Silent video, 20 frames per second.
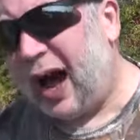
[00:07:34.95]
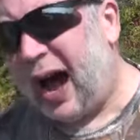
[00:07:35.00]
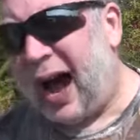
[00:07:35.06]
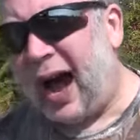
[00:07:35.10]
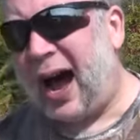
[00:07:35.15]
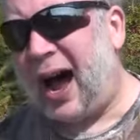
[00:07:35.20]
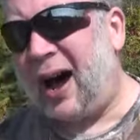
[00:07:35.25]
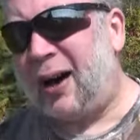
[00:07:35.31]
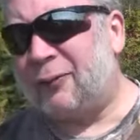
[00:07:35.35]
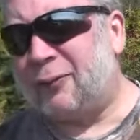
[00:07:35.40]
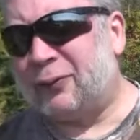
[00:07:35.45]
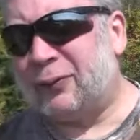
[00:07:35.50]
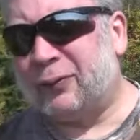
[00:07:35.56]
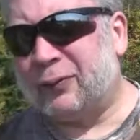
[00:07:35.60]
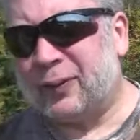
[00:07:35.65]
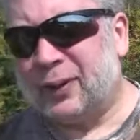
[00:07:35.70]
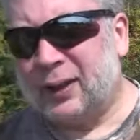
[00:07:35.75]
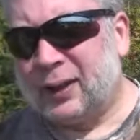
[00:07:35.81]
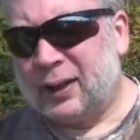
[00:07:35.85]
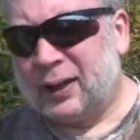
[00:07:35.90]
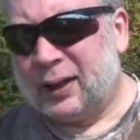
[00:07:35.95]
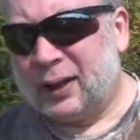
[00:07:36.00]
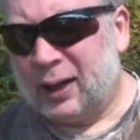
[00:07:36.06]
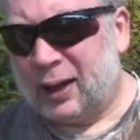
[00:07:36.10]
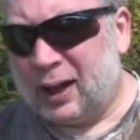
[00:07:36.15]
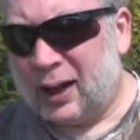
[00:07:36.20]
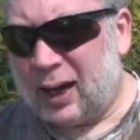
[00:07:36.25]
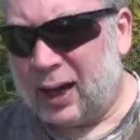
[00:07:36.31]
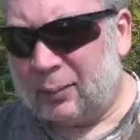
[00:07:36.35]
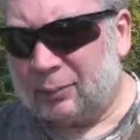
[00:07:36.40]
have
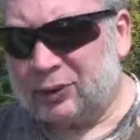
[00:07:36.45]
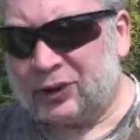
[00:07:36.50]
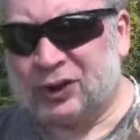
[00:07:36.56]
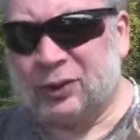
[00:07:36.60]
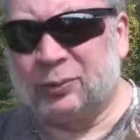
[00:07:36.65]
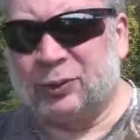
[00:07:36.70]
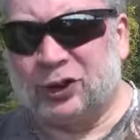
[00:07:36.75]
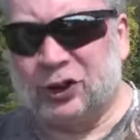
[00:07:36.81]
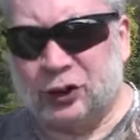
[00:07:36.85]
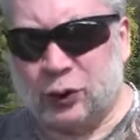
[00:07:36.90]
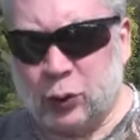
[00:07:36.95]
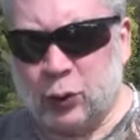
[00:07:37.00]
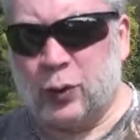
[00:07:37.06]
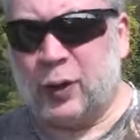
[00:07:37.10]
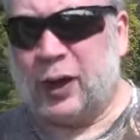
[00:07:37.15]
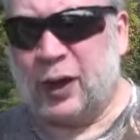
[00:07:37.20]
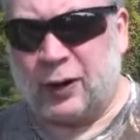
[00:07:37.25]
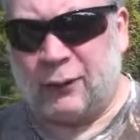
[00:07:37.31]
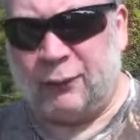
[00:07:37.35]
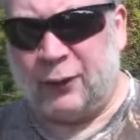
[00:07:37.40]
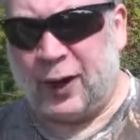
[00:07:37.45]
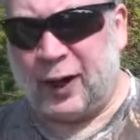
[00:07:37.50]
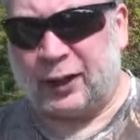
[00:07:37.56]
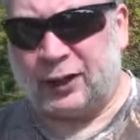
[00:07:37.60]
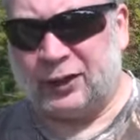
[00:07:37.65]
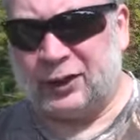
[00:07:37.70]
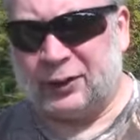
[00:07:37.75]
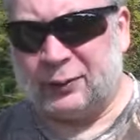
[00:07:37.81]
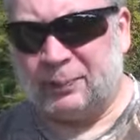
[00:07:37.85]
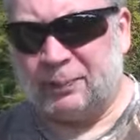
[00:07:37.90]
some soothing
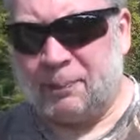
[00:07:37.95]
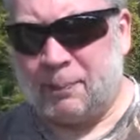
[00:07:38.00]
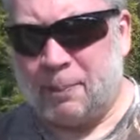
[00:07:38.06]
effects